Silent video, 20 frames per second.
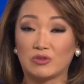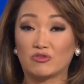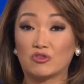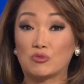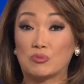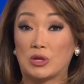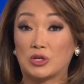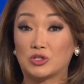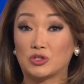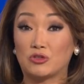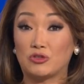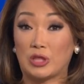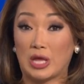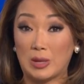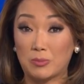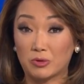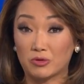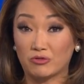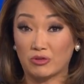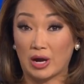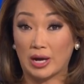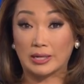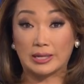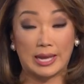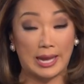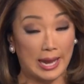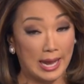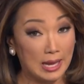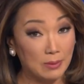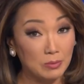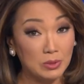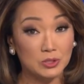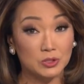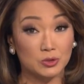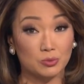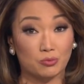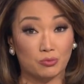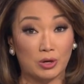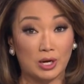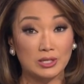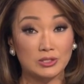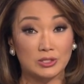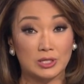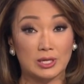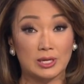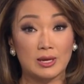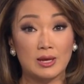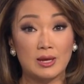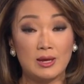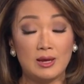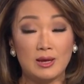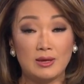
information they provide can be surprising.